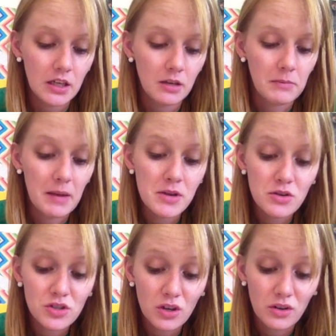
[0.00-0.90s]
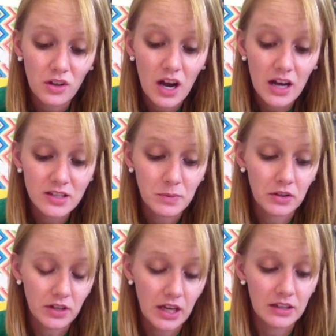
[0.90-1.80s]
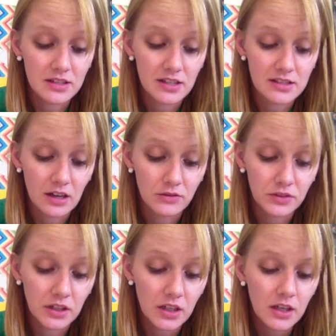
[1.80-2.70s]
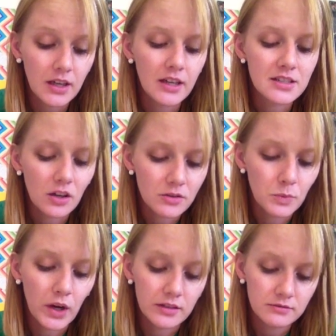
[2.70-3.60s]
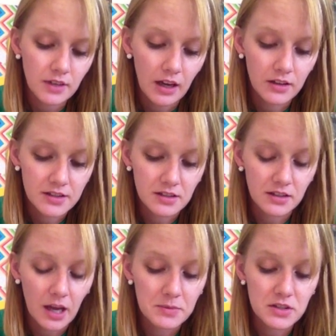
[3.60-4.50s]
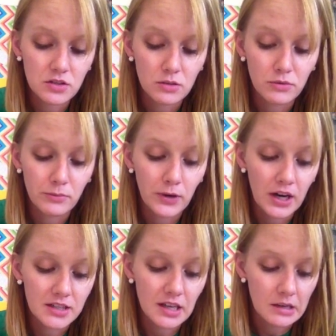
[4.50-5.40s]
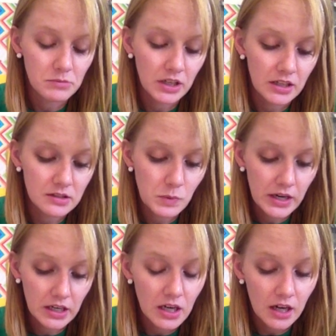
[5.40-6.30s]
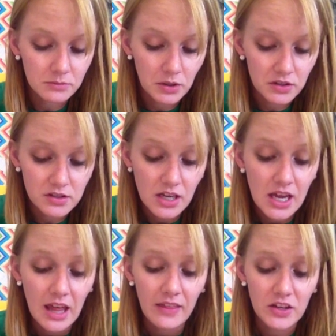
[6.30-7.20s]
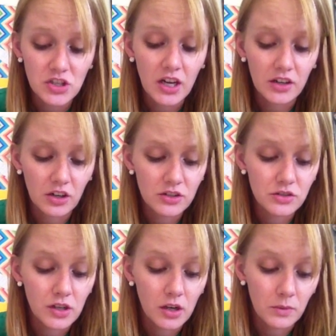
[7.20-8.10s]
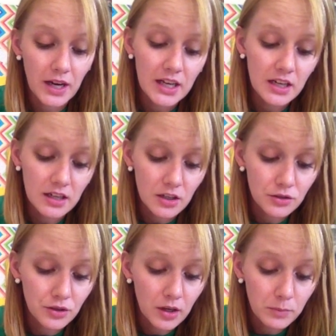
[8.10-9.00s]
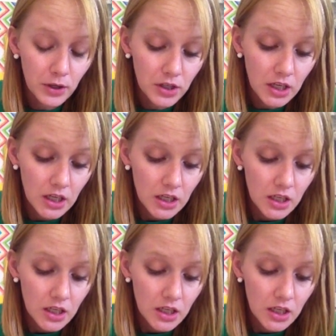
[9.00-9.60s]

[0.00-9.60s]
"Maybe you should go to the hospital," Hannah says doubtfully. "And tell them what?" Alex uncaps the tube of peroxide and begins wetting cotton balls. "That she got hurt during a raid at an underground party?"